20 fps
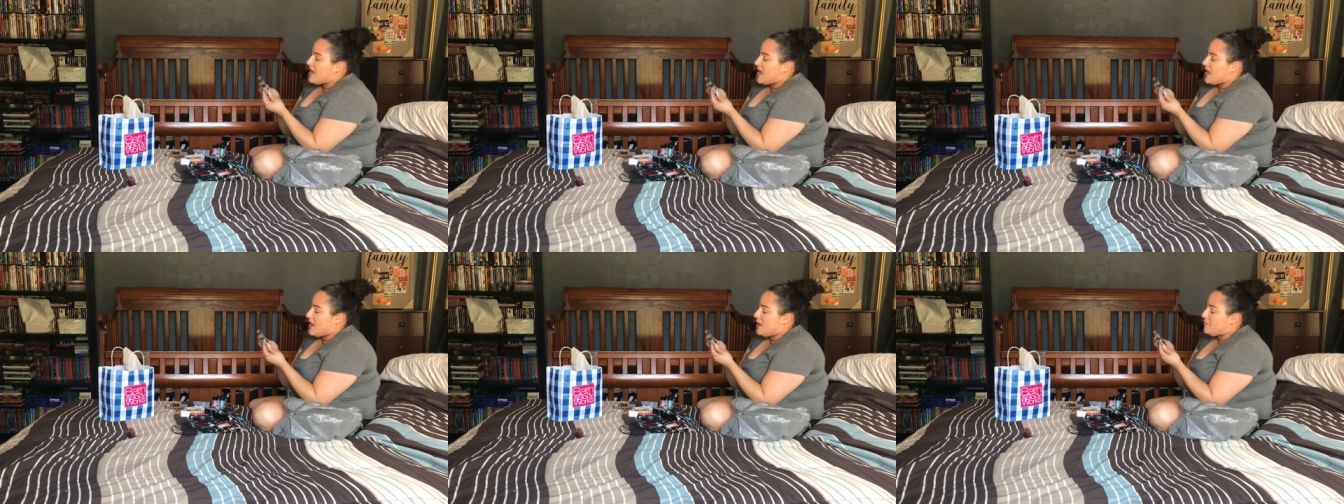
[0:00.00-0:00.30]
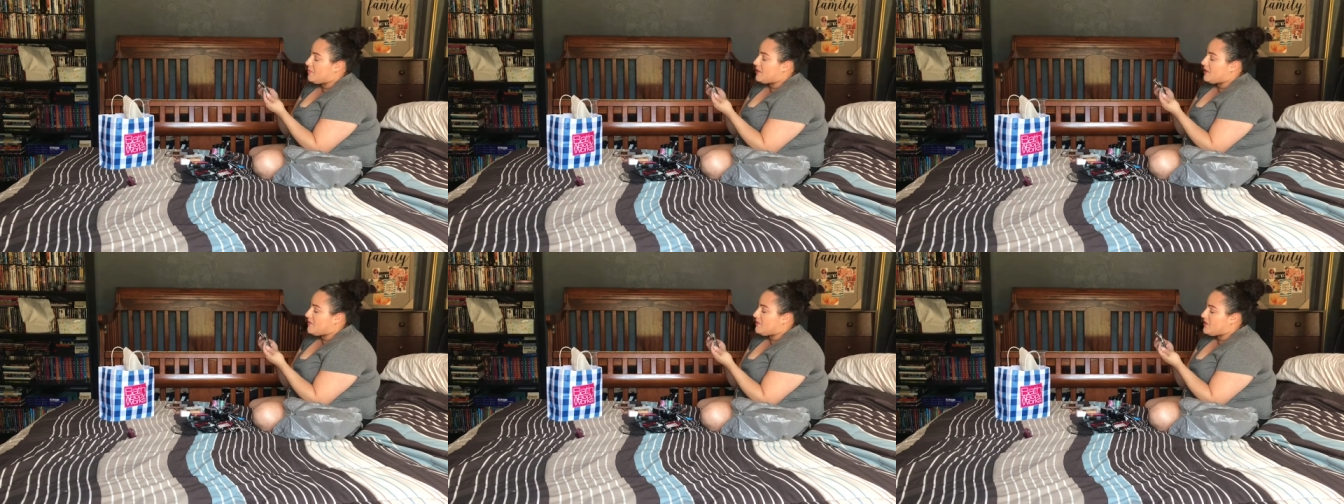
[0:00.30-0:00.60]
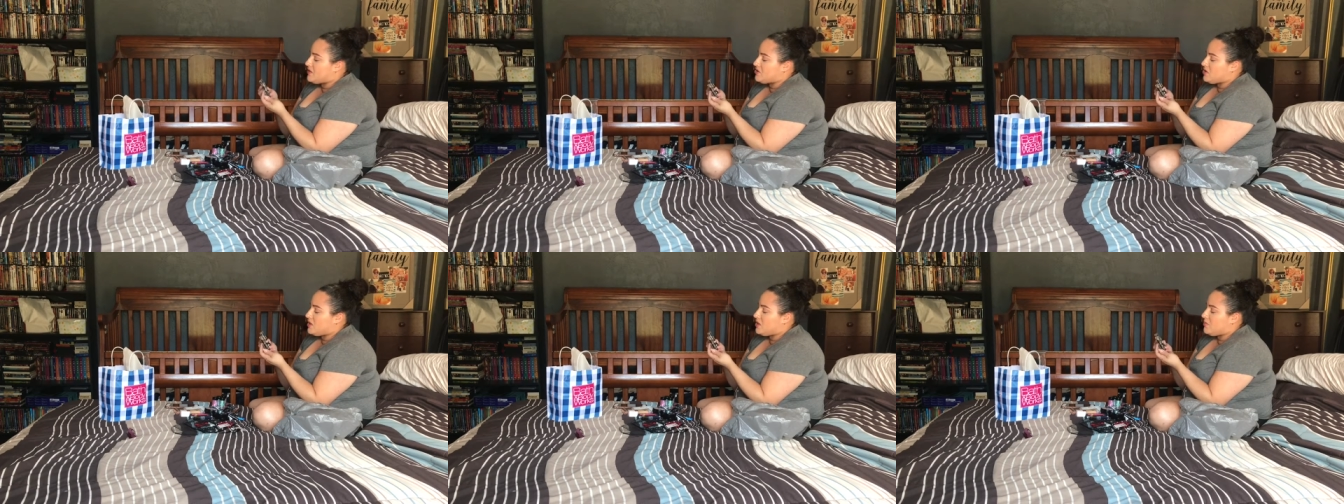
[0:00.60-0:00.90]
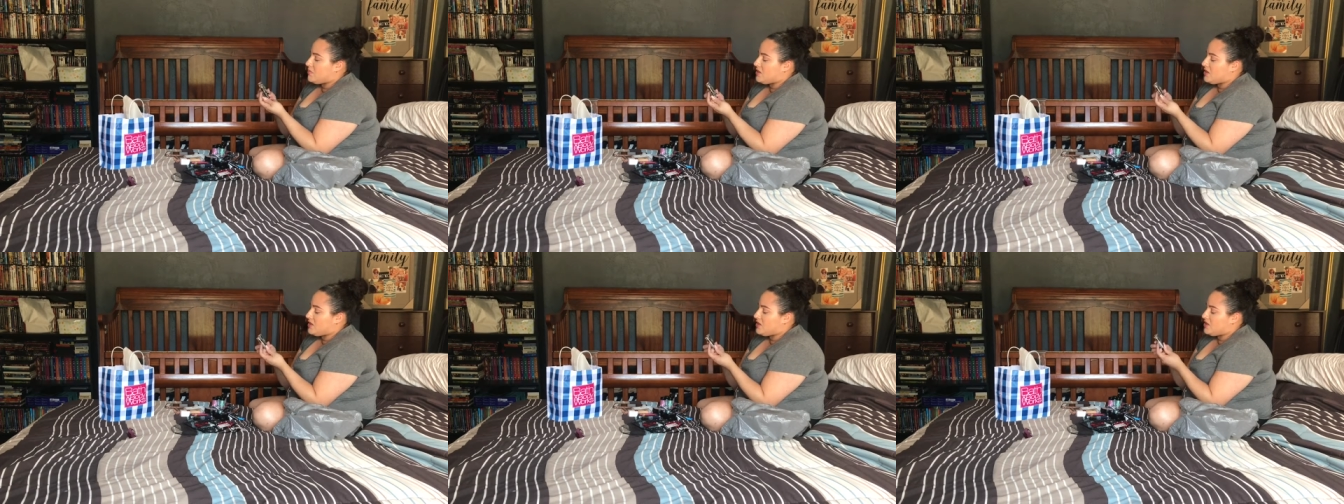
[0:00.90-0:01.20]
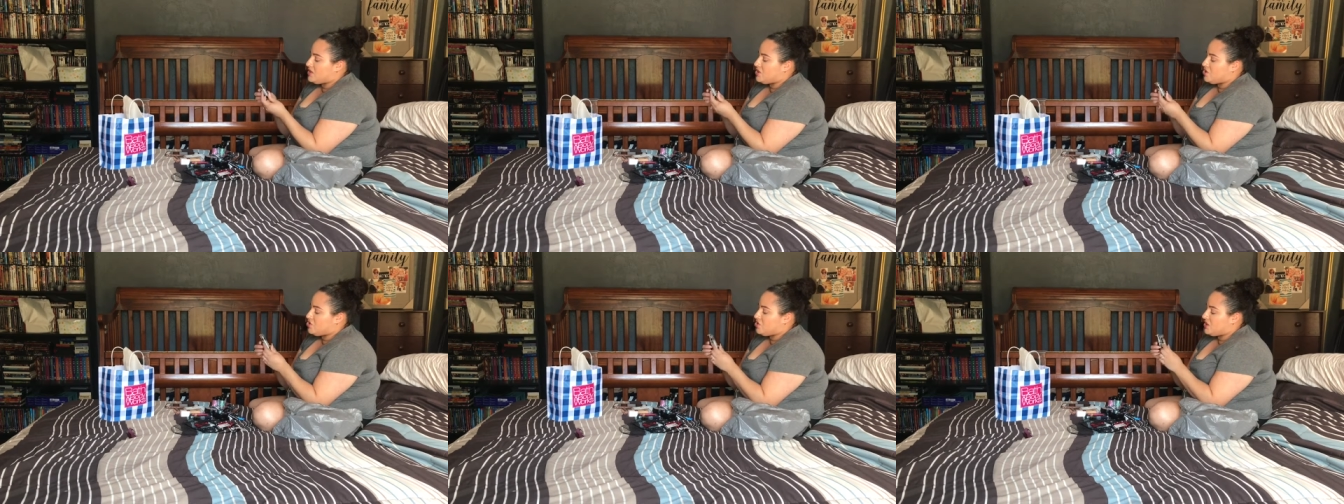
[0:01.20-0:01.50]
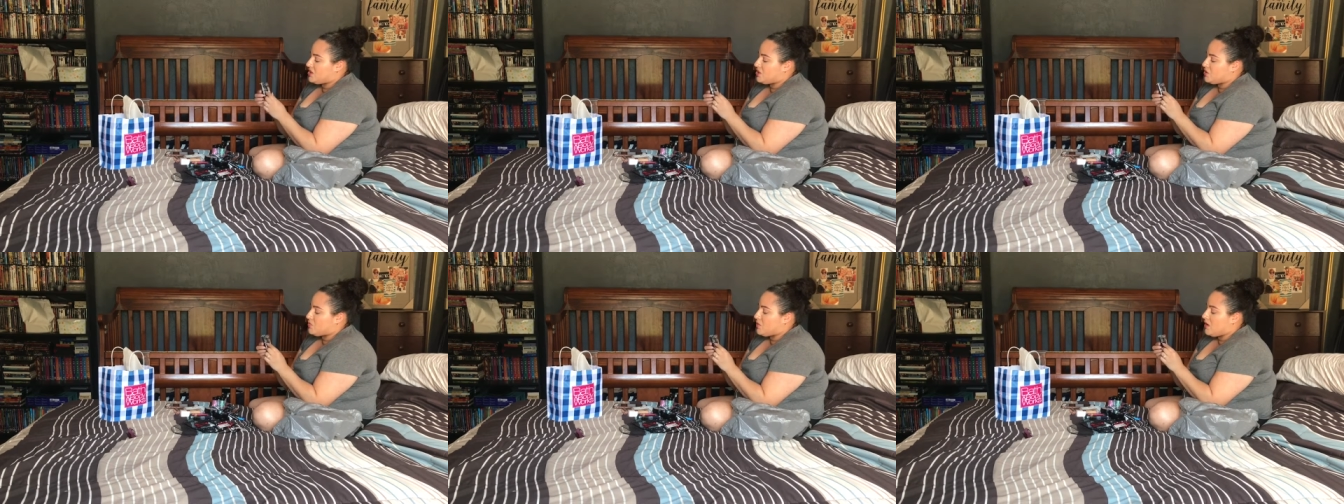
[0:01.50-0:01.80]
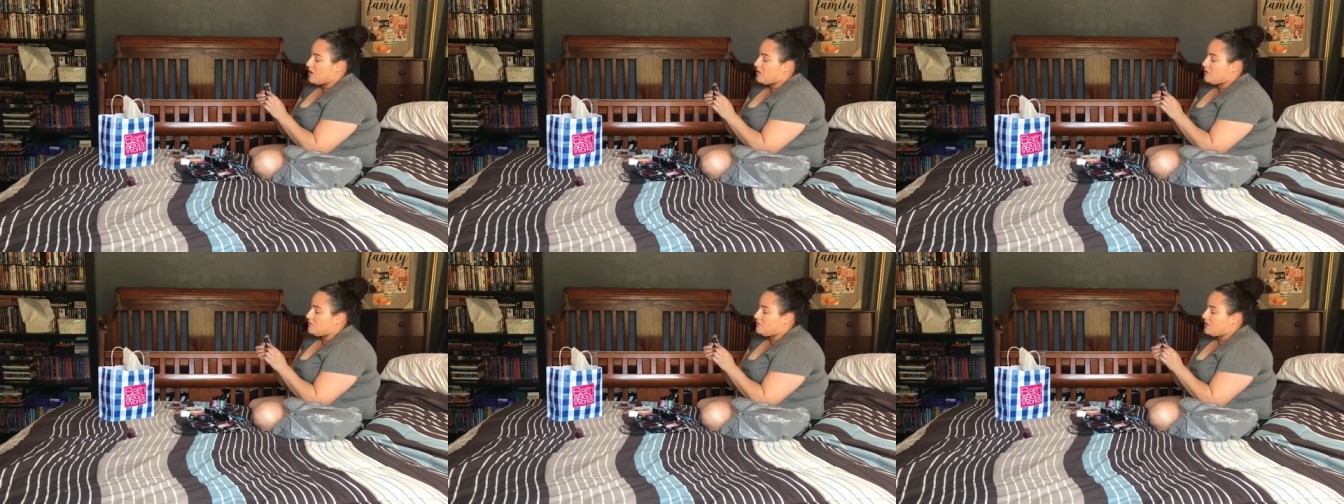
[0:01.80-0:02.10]
And I believe these are limited edition as
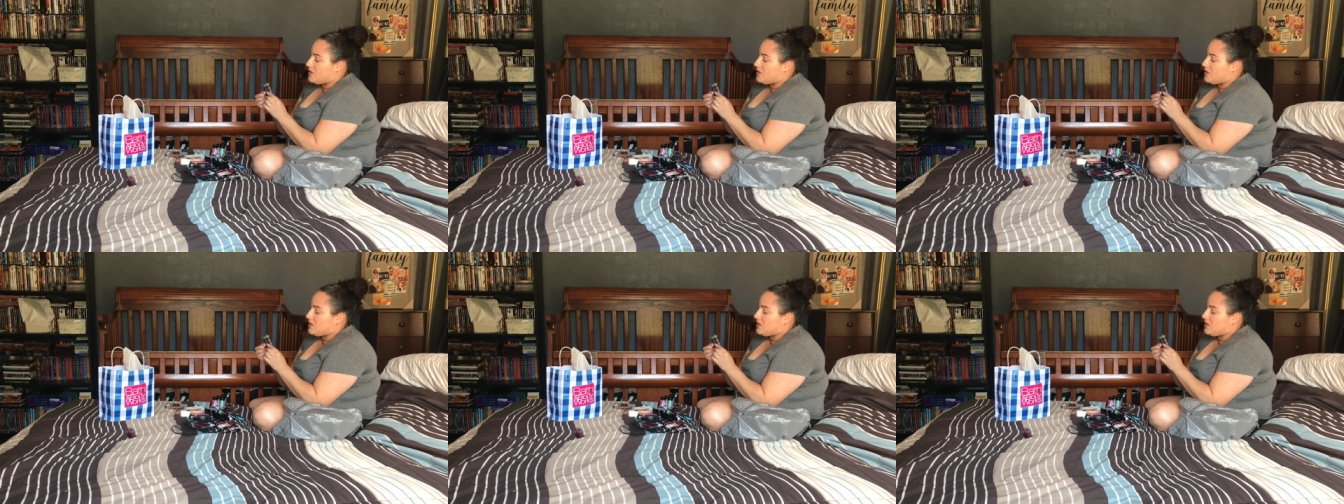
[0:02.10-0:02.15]
well